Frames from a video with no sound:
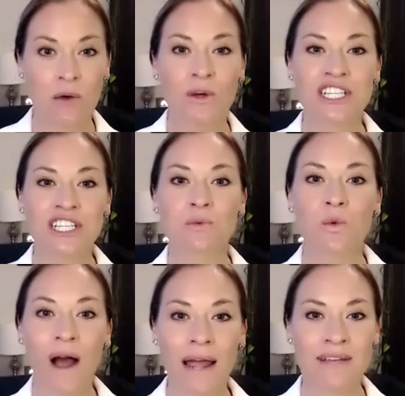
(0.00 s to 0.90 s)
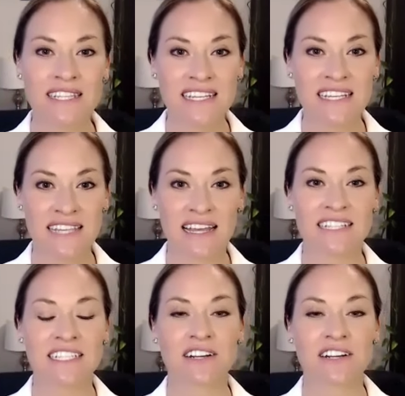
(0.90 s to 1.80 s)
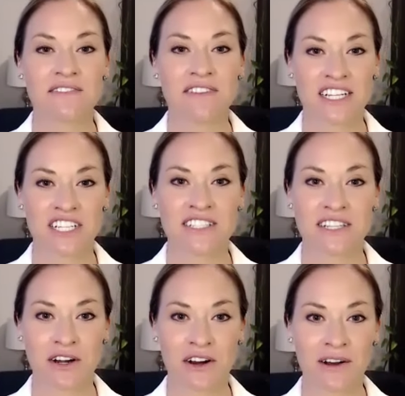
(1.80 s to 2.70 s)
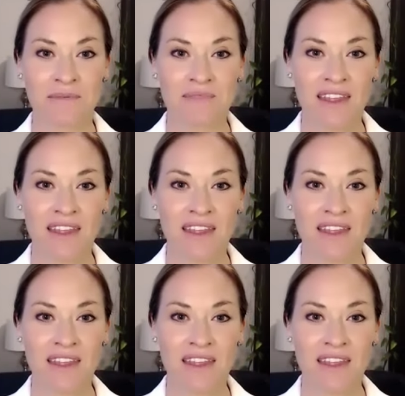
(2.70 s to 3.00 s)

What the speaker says: which is why we see secondary infections occur.